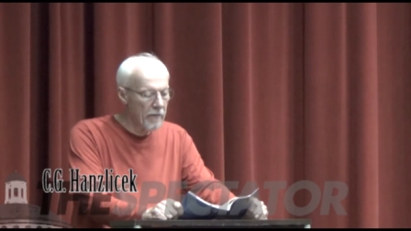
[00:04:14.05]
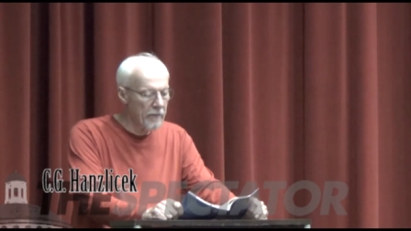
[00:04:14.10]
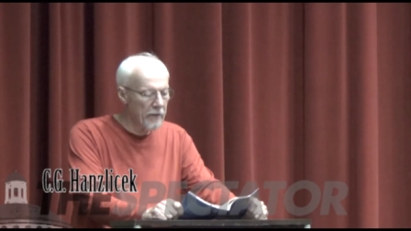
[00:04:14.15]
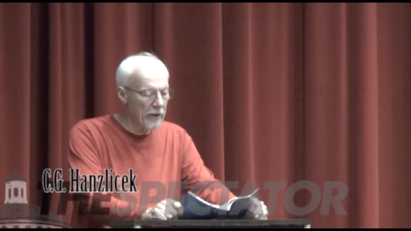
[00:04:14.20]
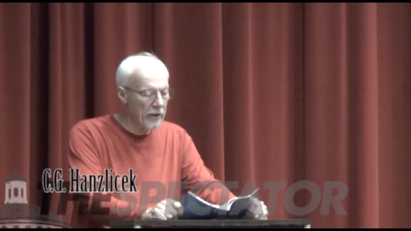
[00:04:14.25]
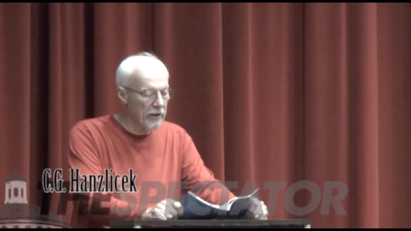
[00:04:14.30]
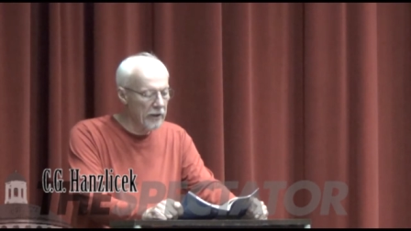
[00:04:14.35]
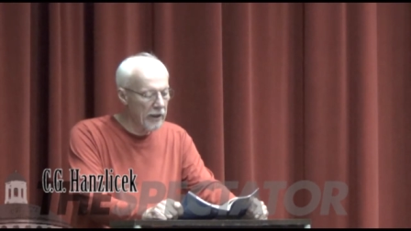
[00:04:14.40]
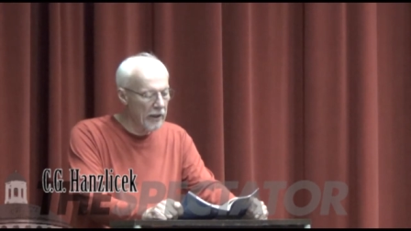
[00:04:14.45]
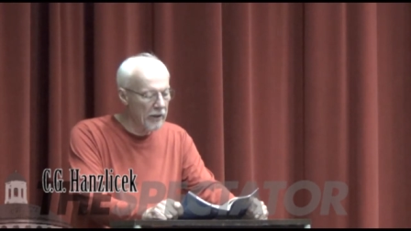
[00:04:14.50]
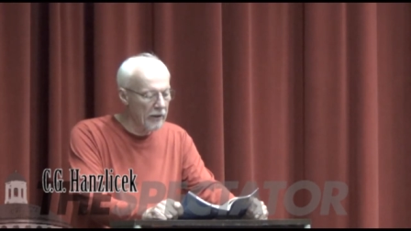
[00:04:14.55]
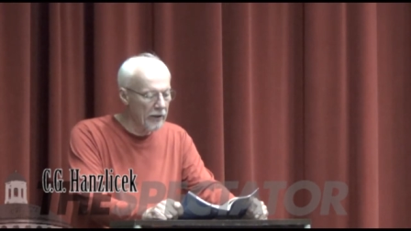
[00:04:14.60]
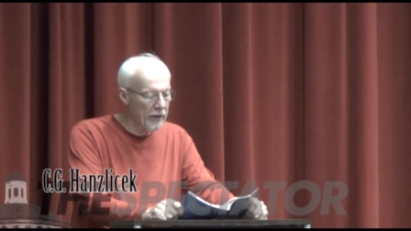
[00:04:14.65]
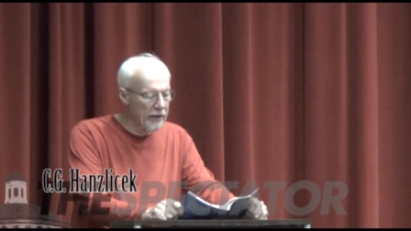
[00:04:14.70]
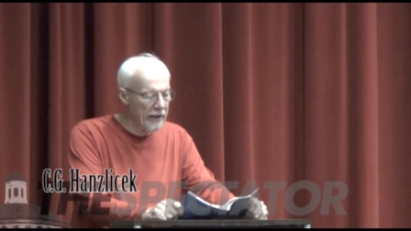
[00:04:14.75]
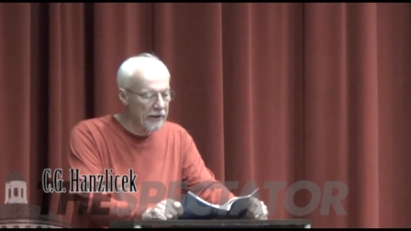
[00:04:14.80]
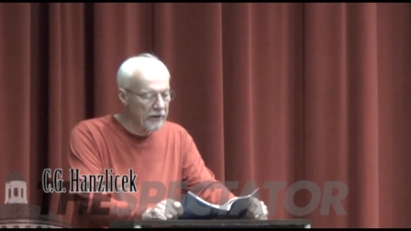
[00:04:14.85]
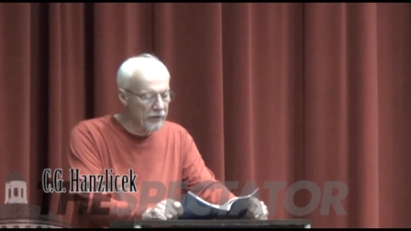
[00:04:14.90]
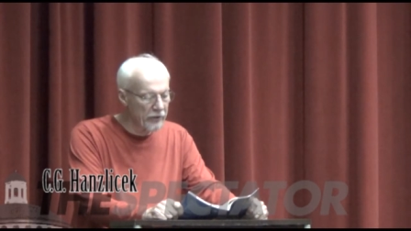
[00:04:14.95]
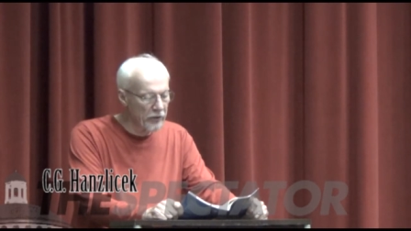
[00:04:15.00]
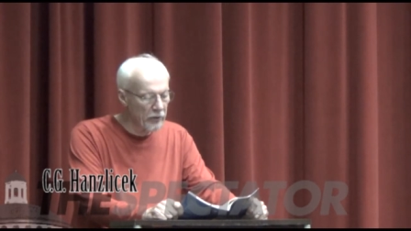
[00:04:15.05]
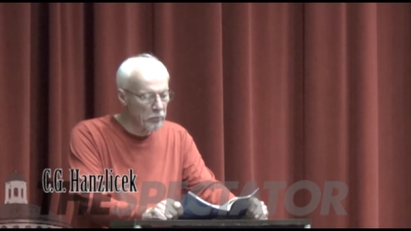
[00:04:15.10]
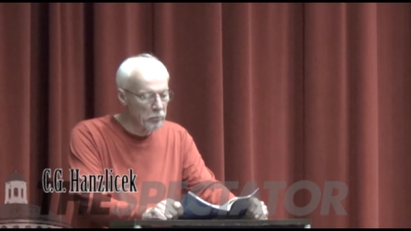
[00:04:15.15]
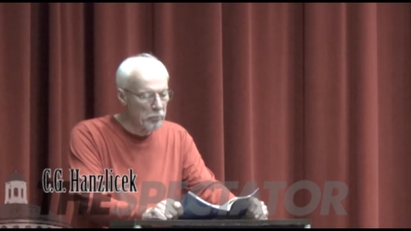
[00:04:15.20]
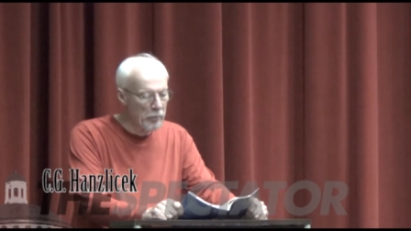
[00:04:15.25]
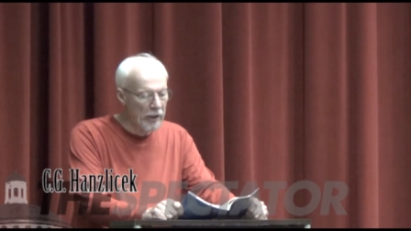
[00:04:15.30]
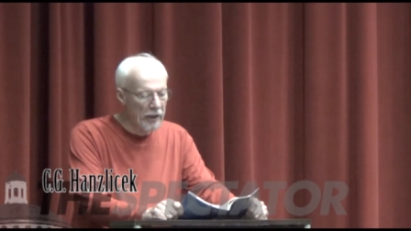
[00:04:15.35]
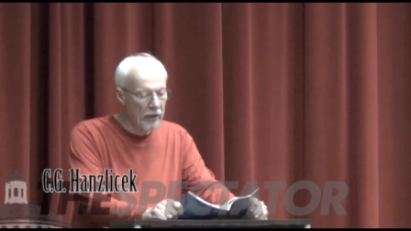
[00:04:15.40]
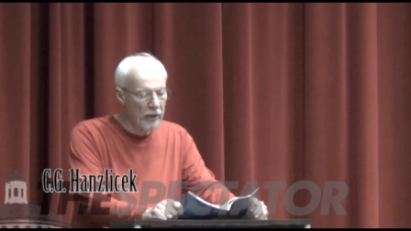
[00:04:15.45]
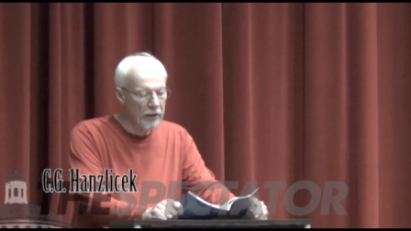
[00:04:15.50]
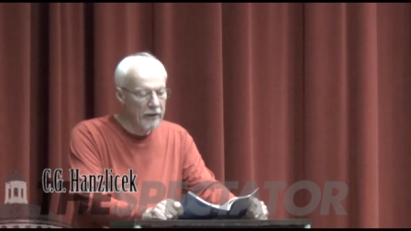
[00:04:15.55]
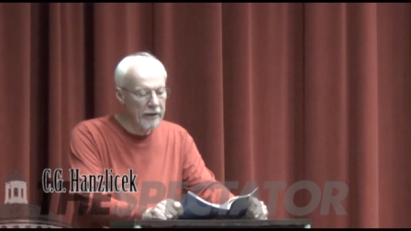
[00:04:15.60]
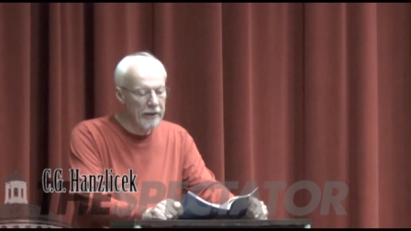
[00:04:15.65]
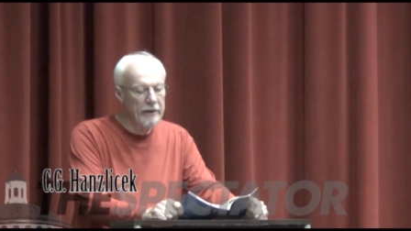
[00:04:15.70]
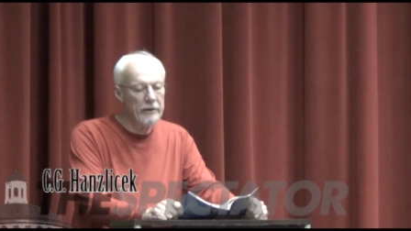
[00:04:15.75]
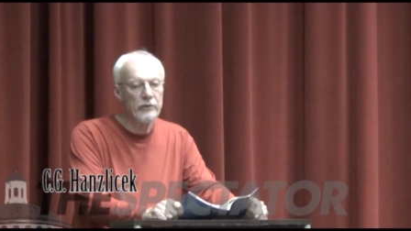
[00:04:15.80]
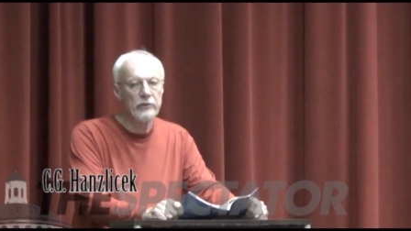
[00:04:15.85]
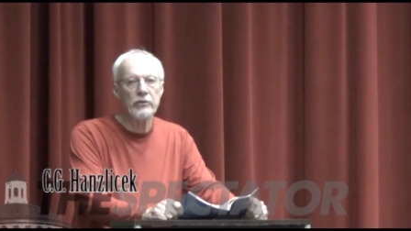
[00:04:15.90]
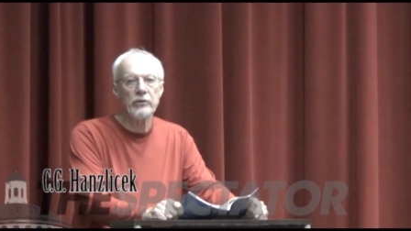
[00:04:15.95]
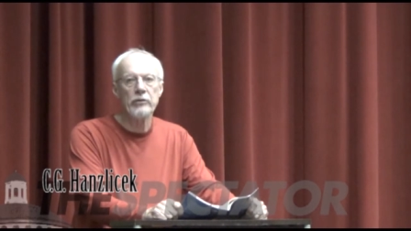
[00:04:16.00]
their carryings and
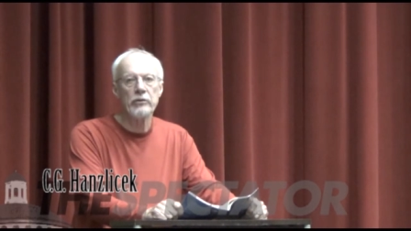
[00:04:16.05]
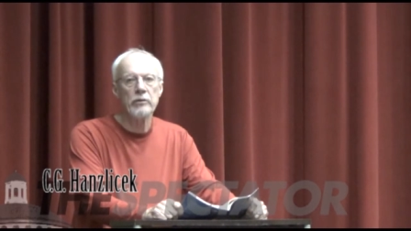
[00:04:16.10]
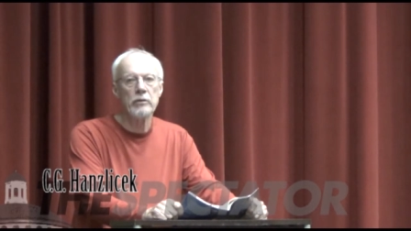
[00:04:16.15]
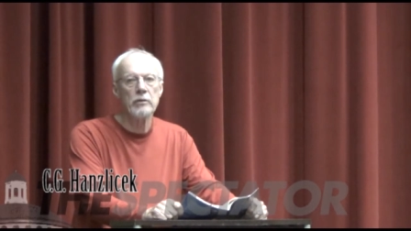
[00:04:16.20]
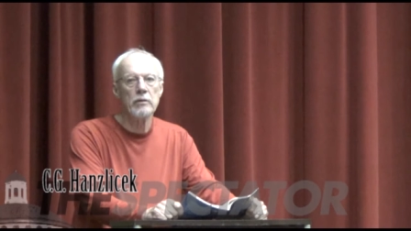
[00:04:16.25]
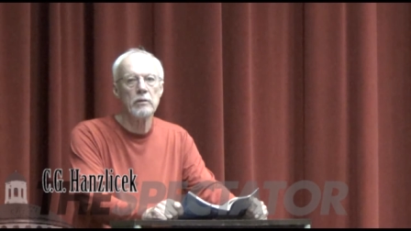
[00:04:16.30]
buryings.